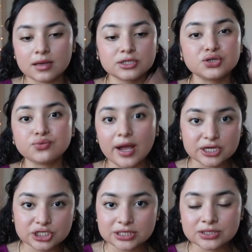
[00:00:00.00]

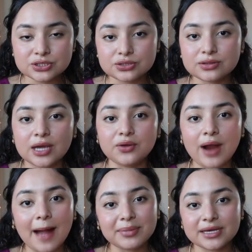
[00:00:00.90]
direction that
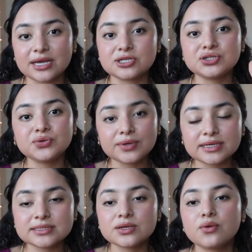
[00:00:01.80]
your application
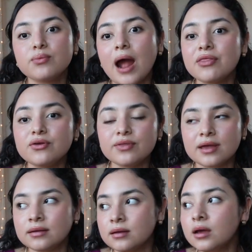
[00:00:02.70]
reads, rather
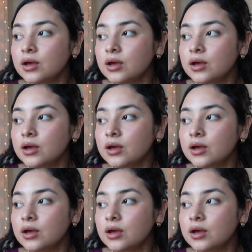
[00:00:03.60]
than,